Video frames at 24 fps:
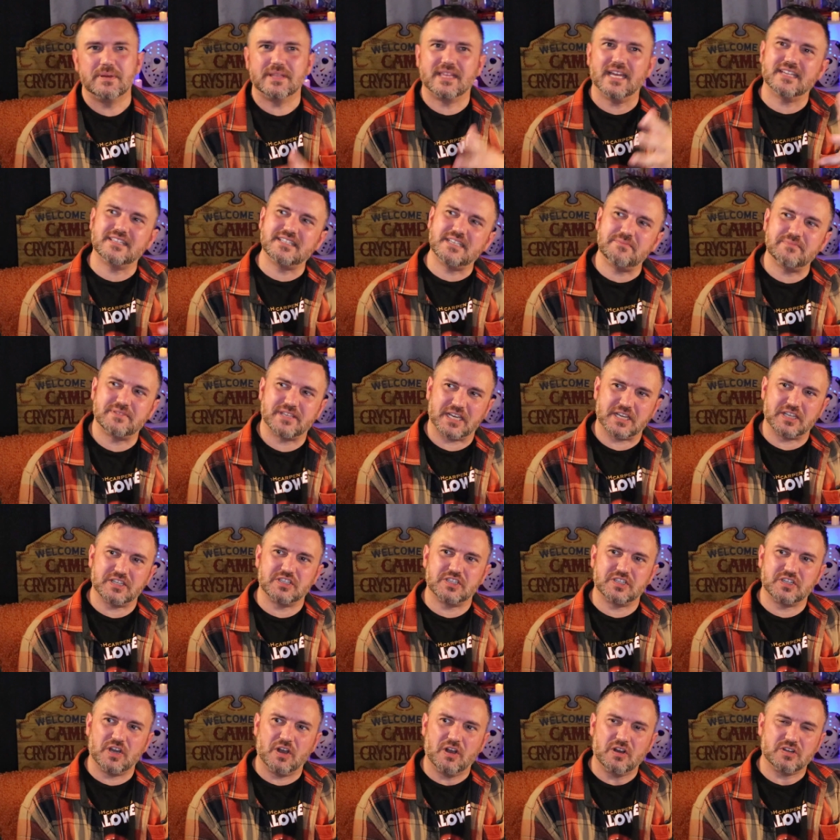but that seems like a
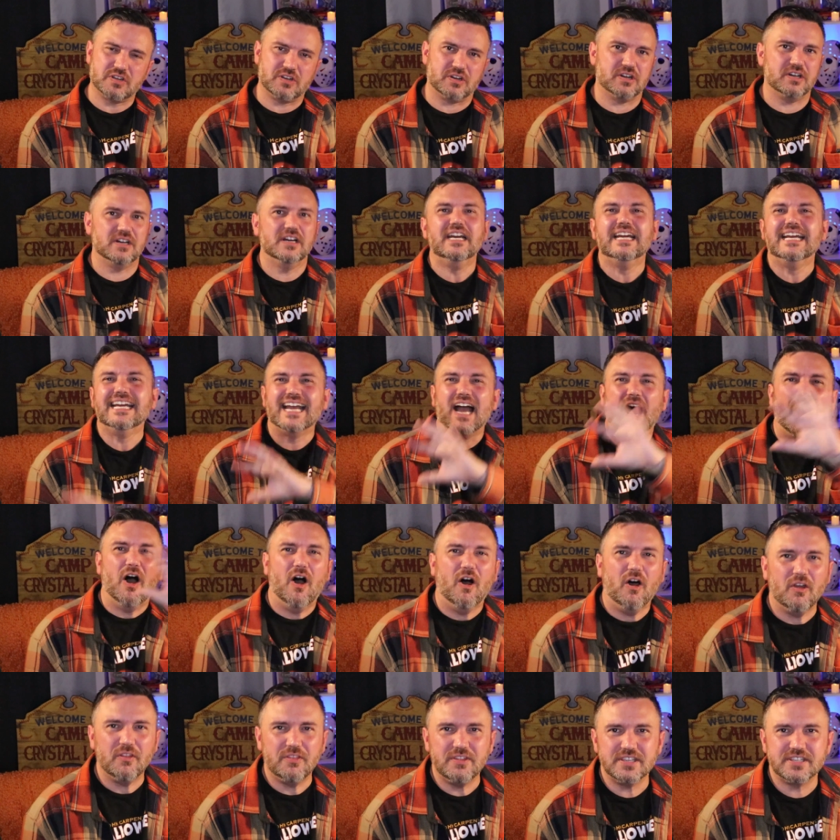stalker.
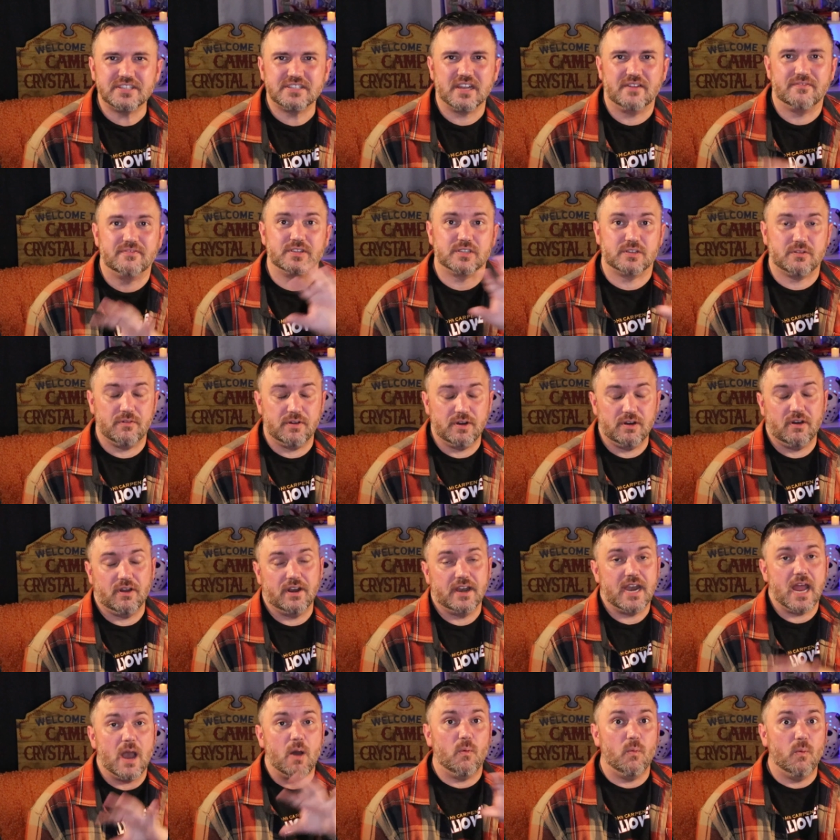All this stuff is going
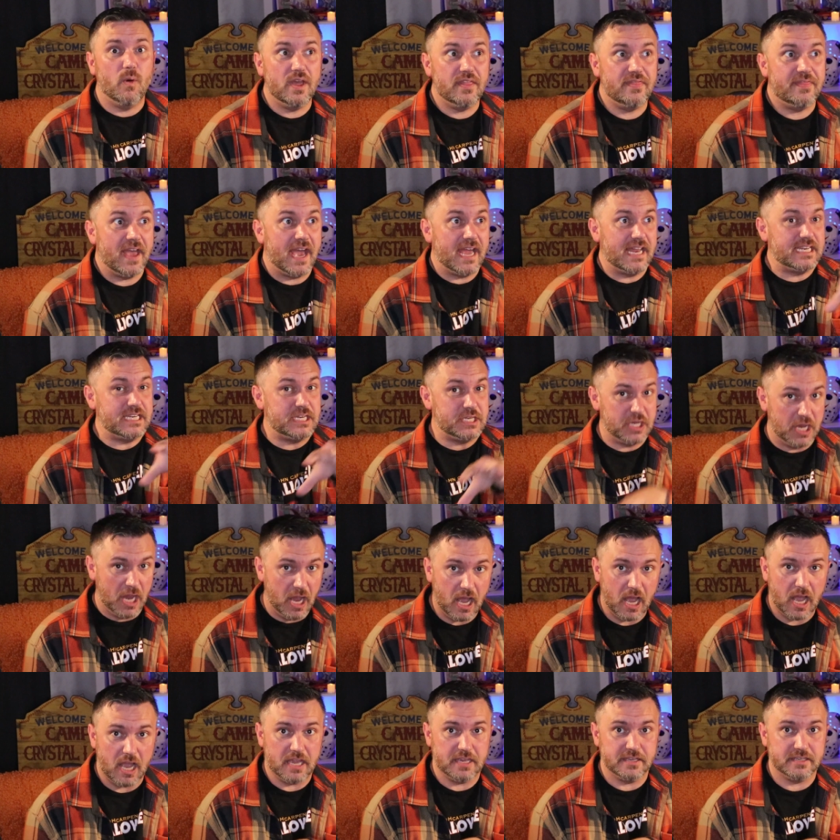on. Now, what that
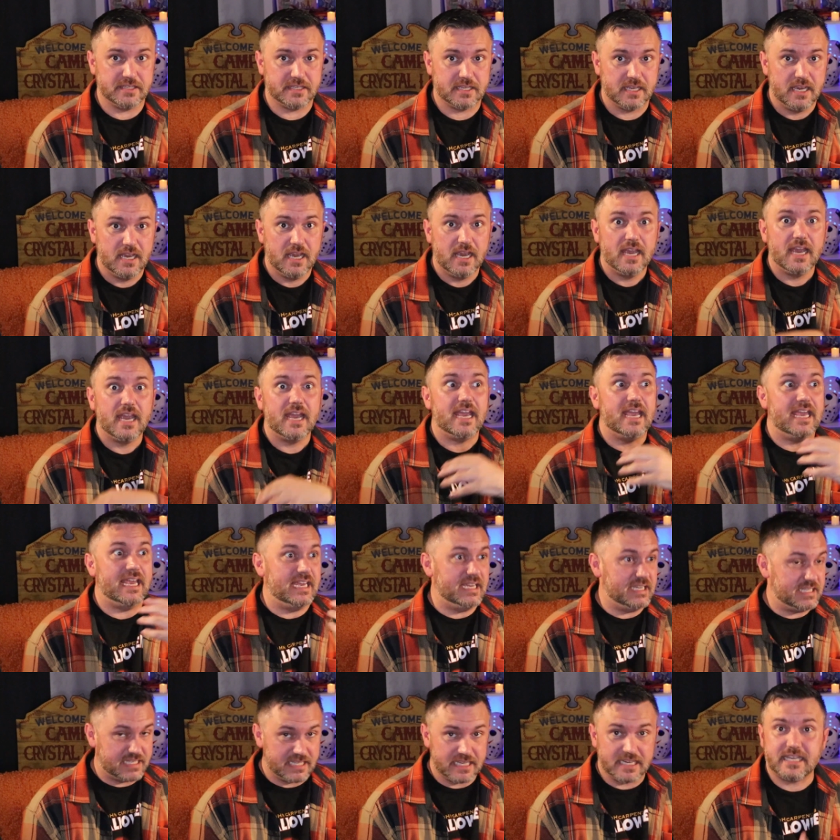does
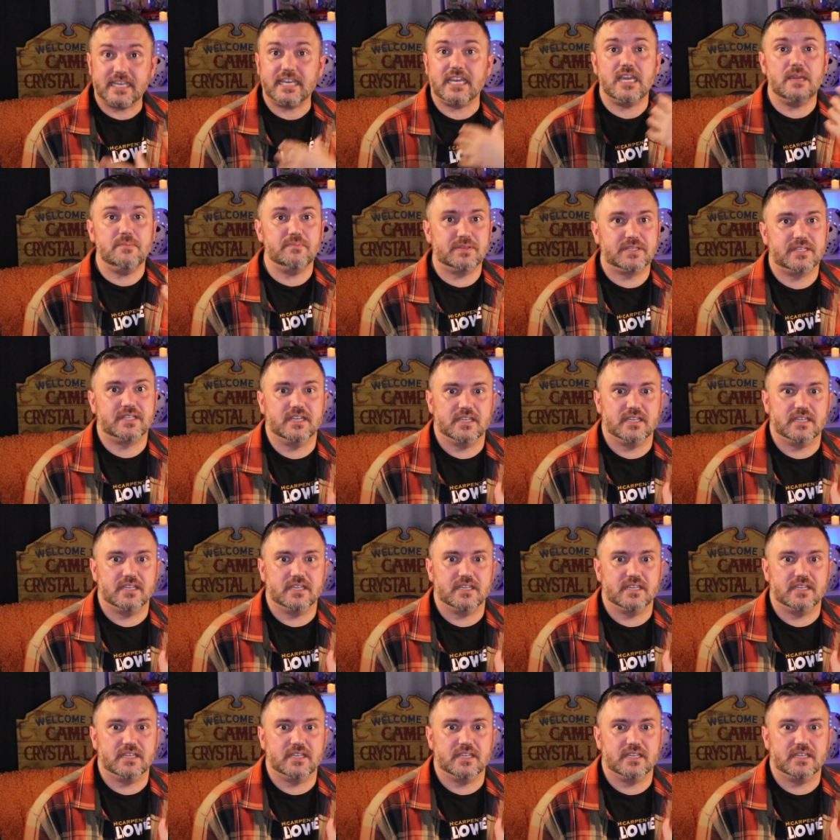is it keeps